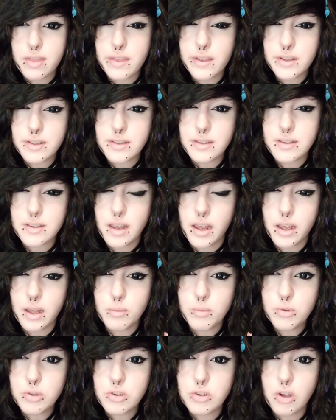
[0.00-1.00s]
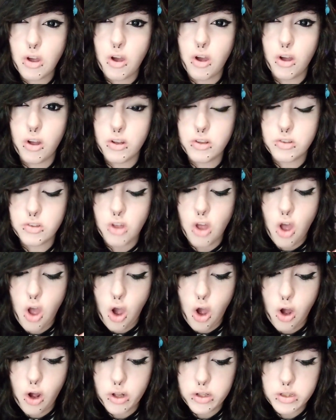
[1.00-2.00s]
the same songs
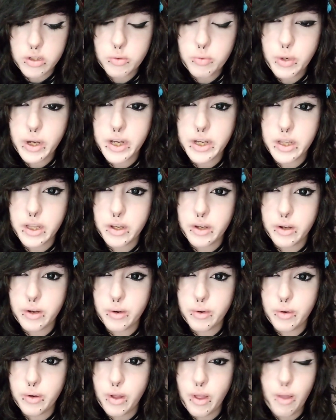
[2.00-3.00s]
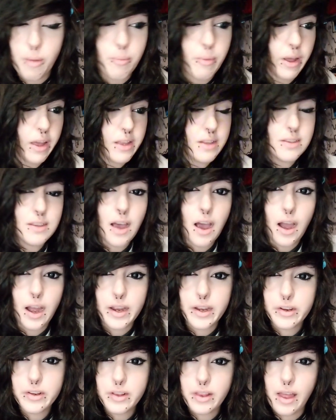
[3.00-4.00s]
on the radio my
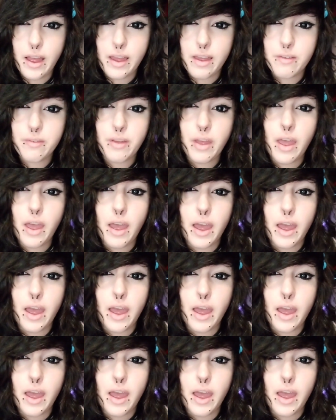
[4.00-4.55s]
entire life,